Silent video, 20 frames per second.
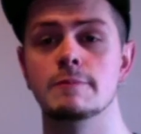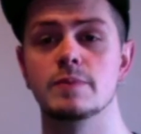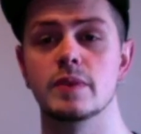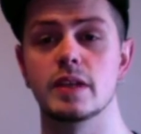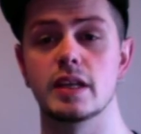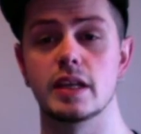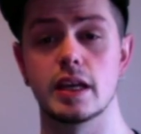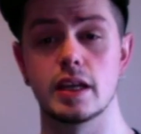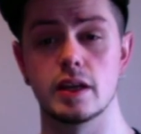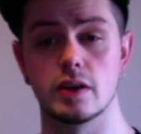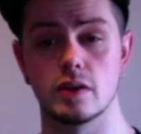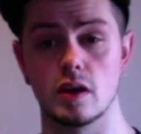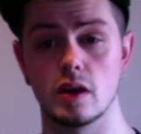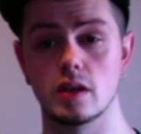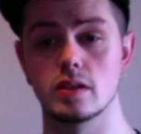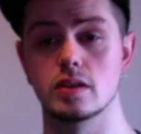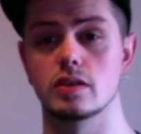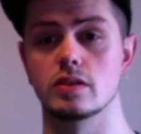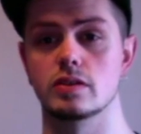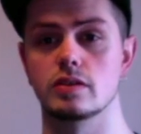that you can get your
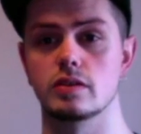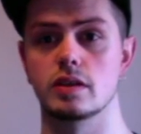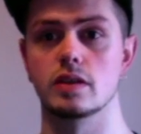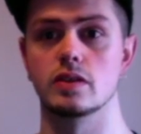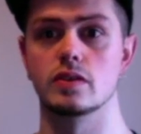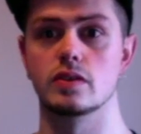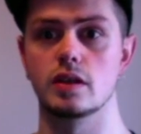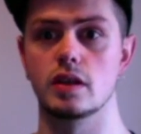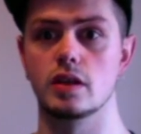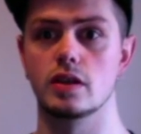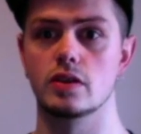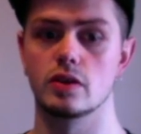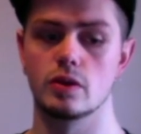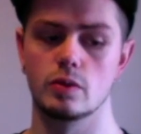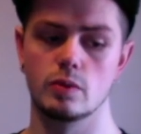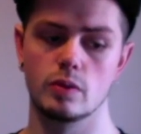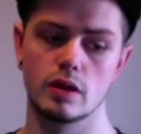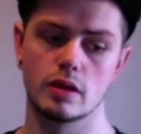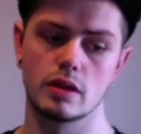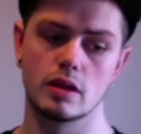eyes on, so you can see sort of
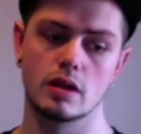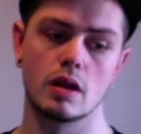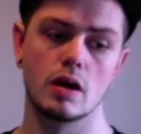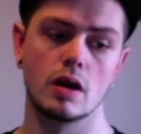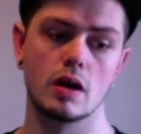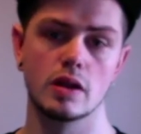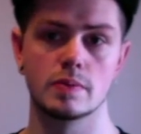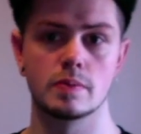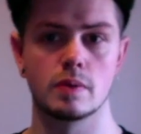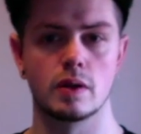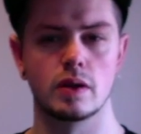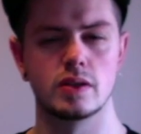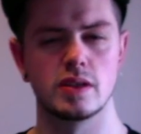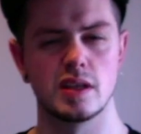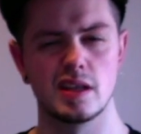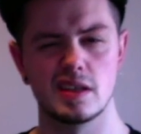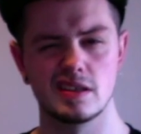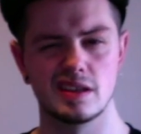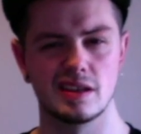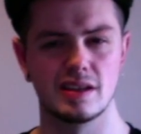what the cost price
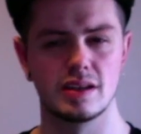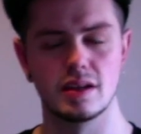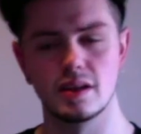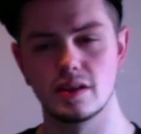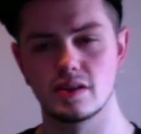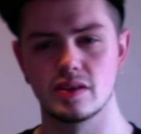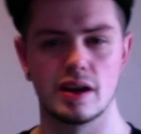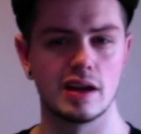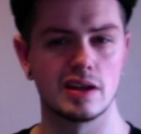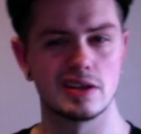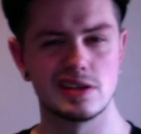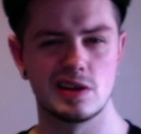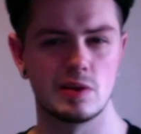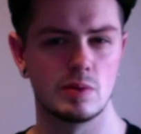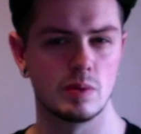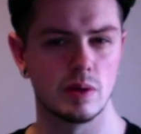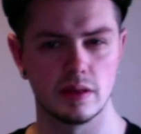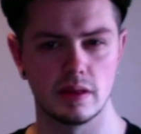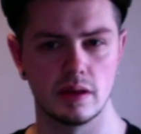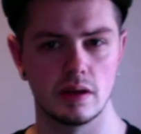is and is it actually
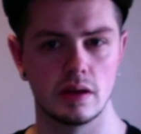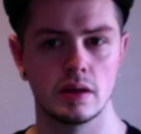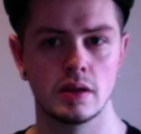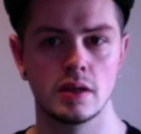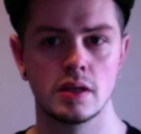worth it.